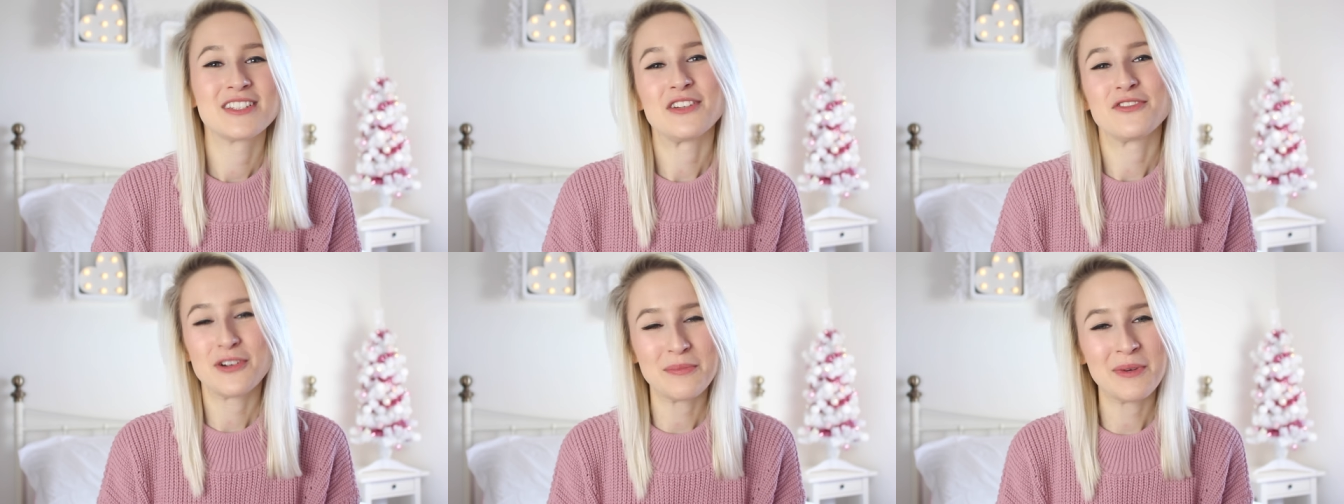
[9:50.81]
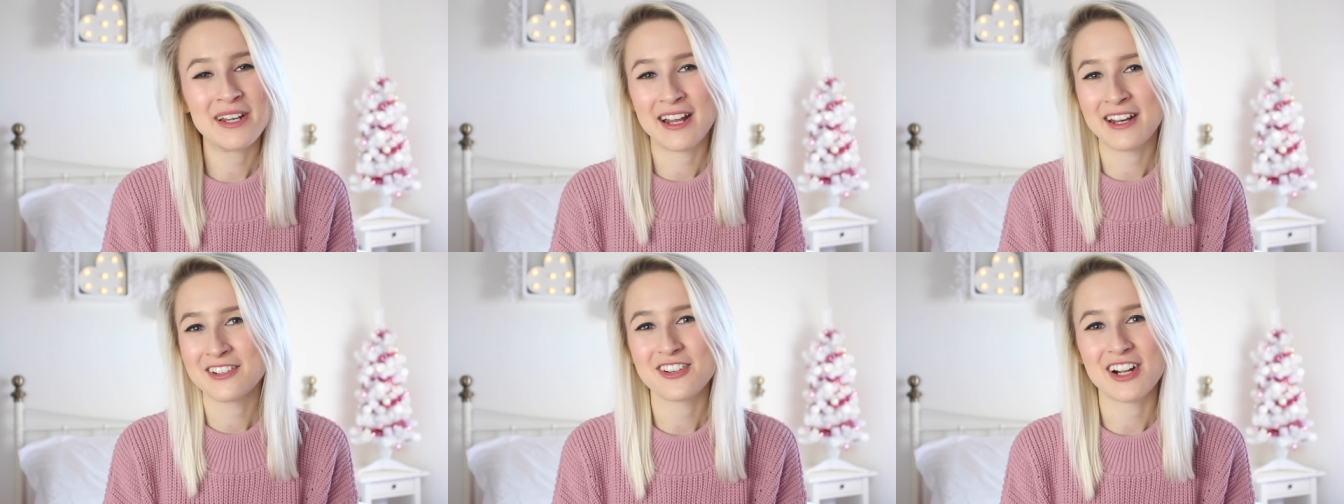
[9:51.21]
So from my
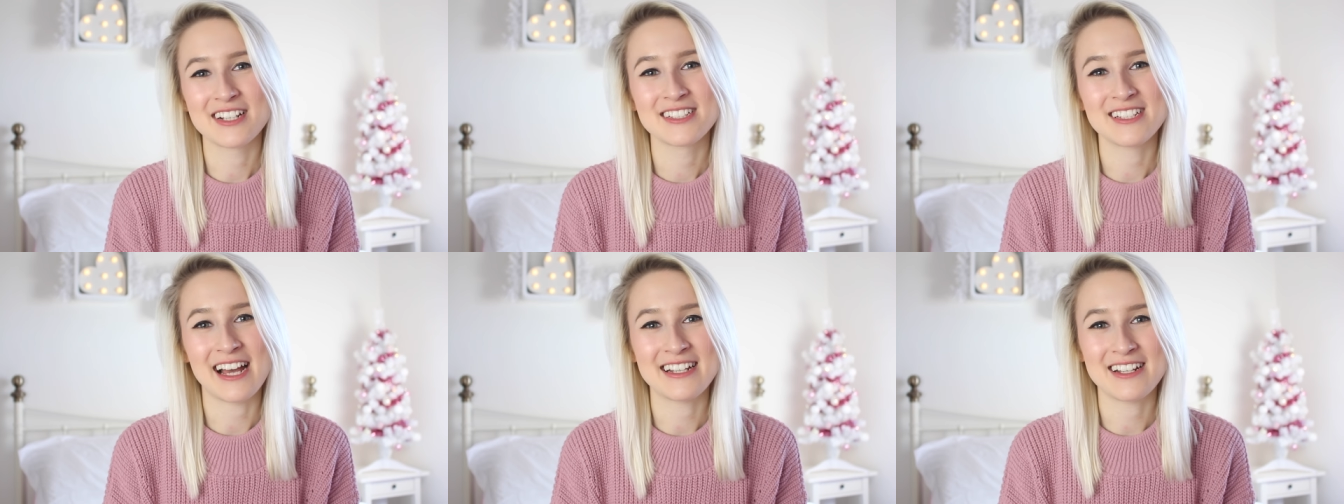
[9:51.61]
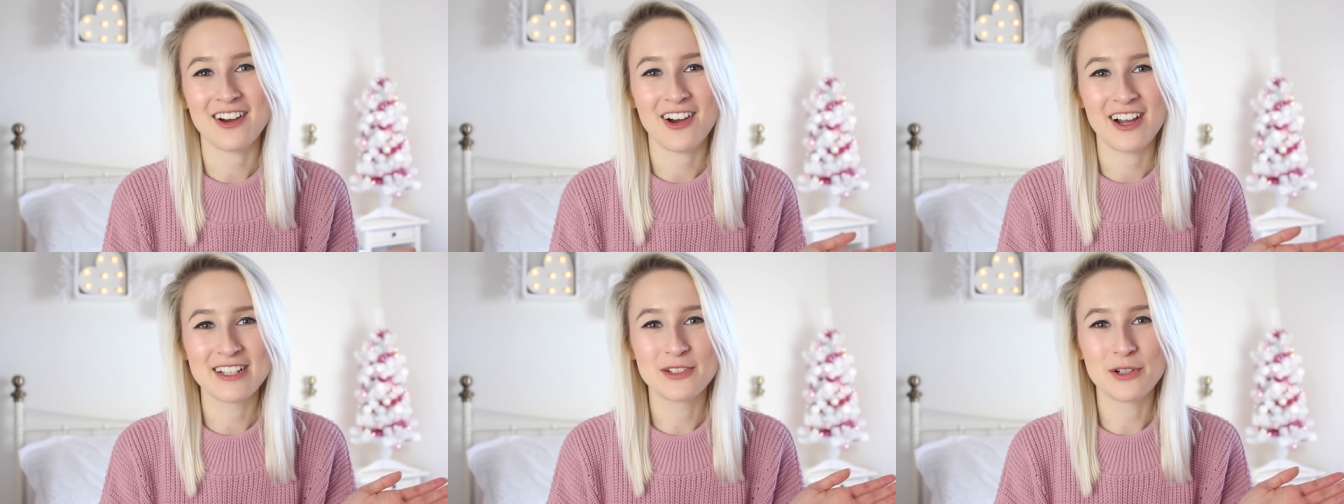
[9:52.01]
nan and granddad,
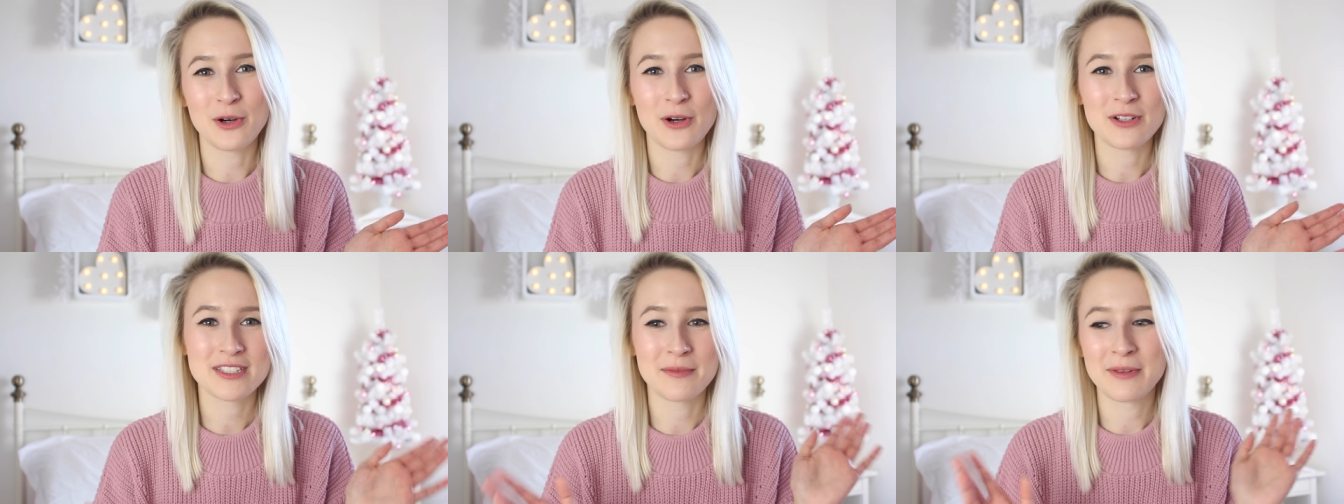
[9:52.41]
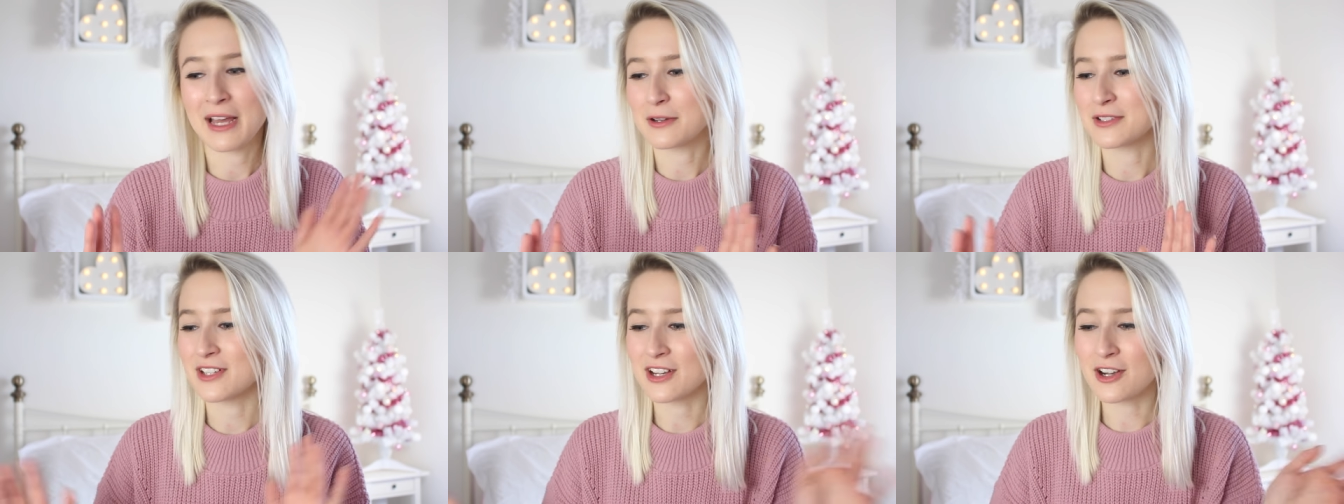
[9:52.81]
I got something
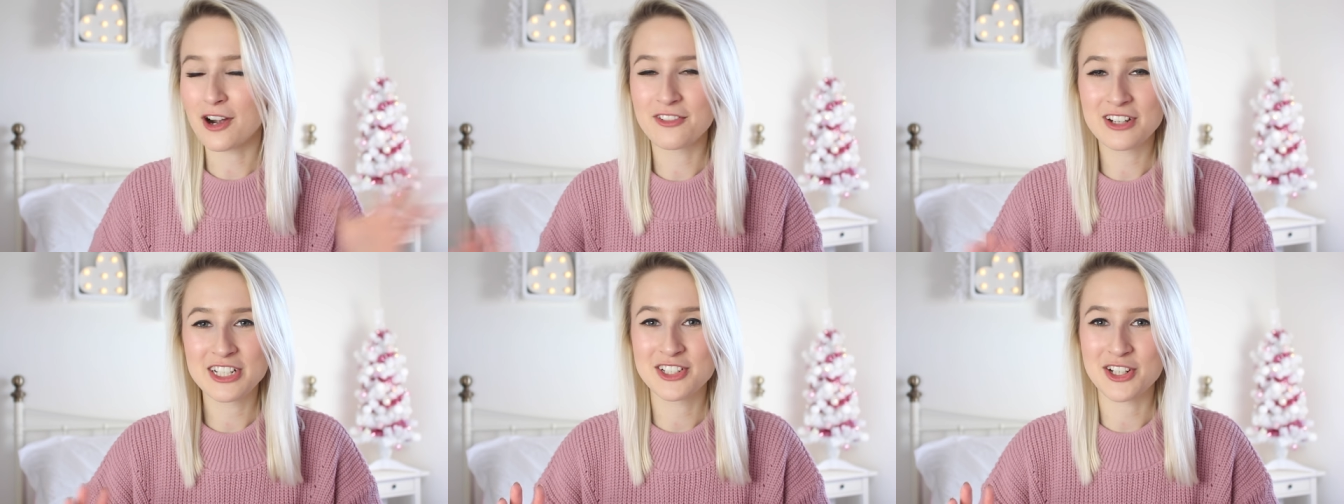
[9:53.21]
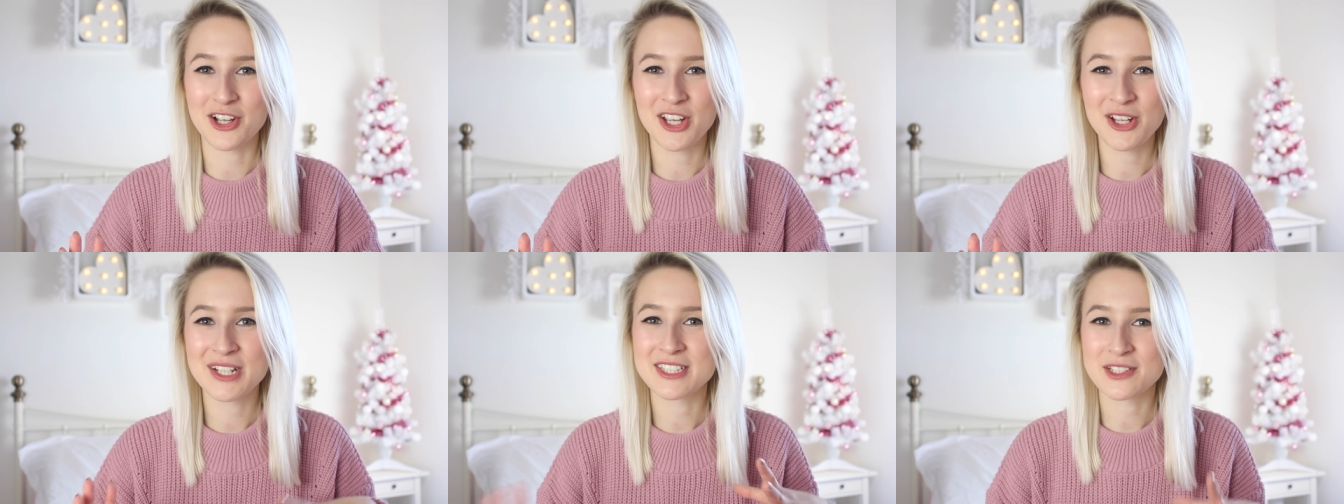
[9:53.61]
else I can't really show
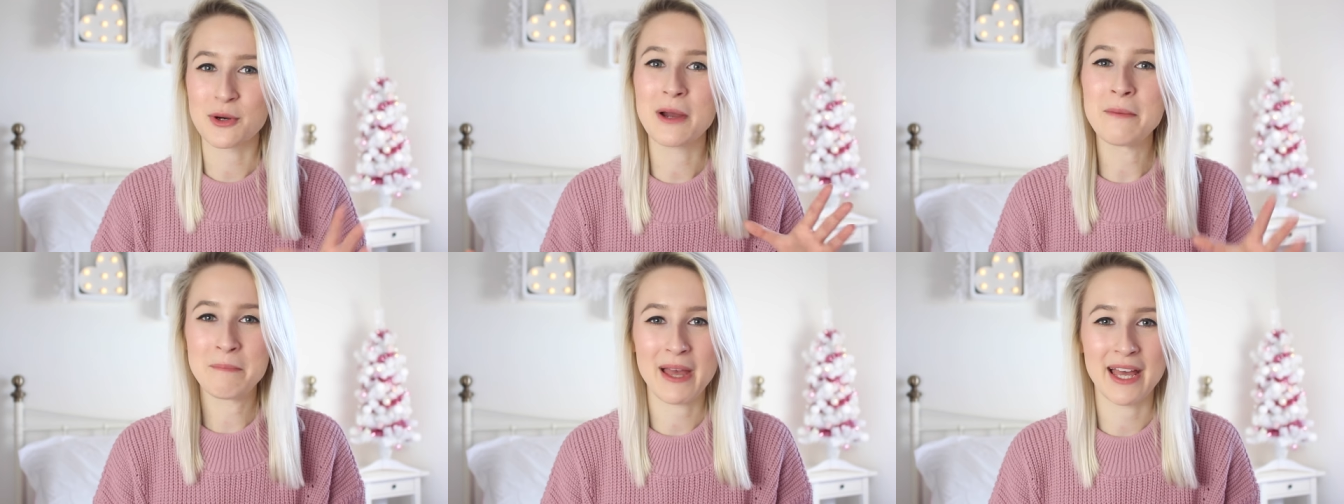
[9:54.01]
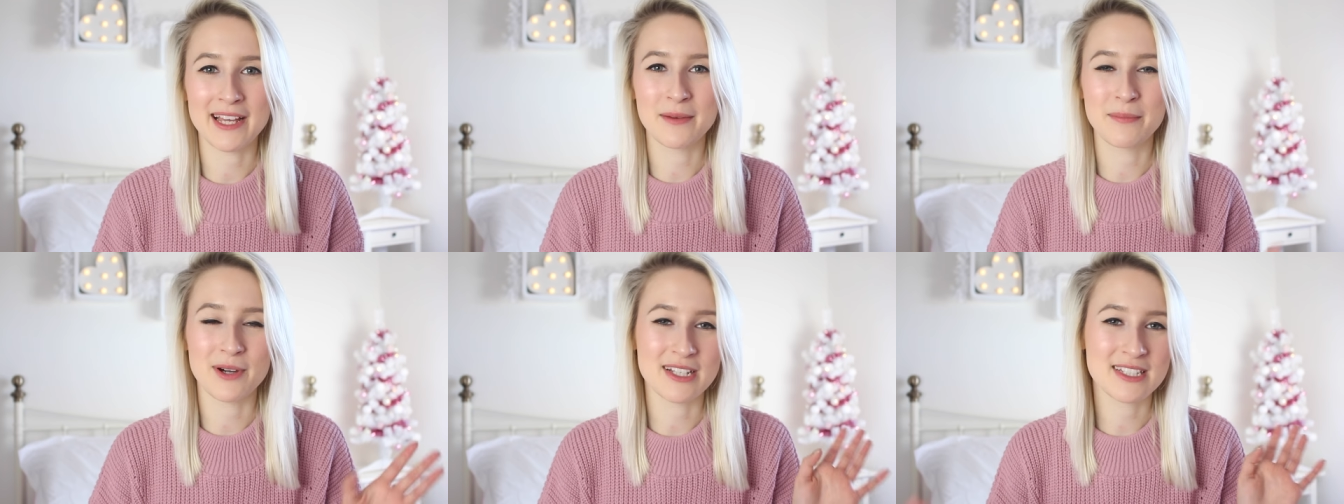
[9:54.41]
you. It's quite
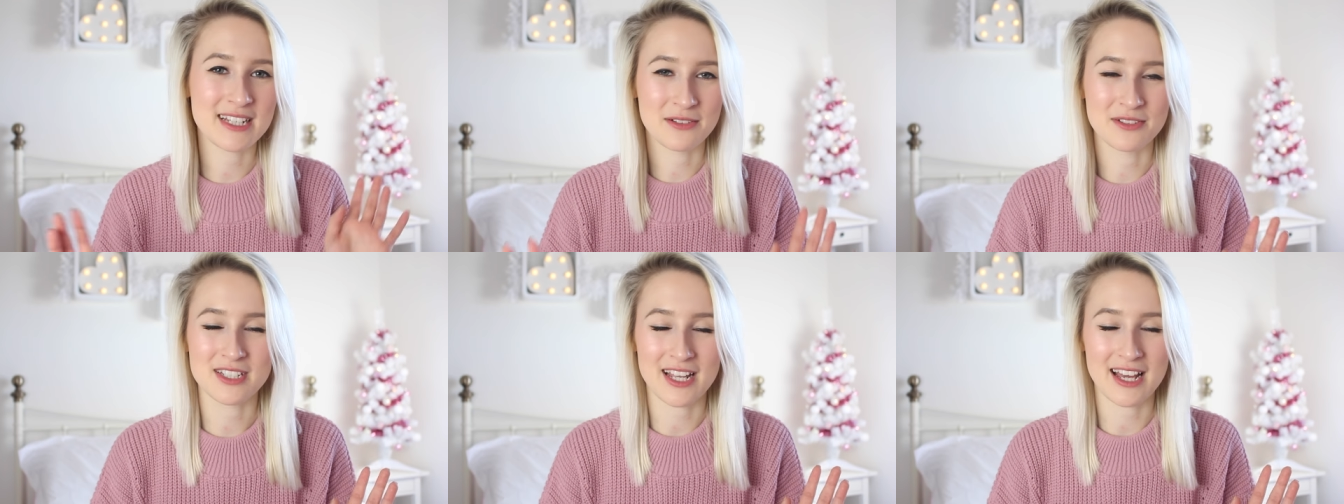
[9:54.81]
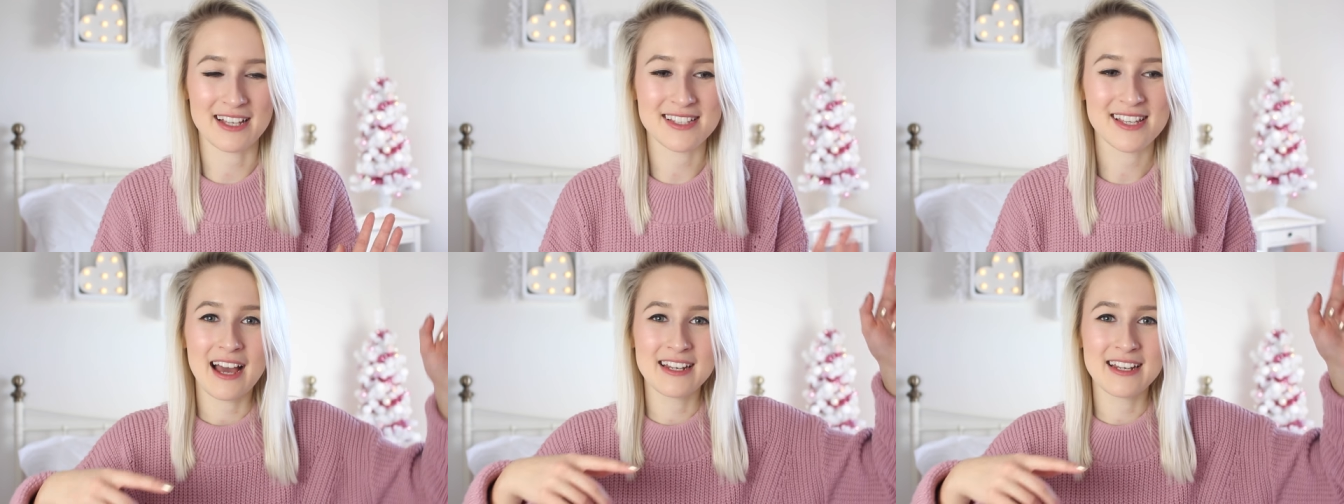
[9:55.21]
big, but it's downstairs.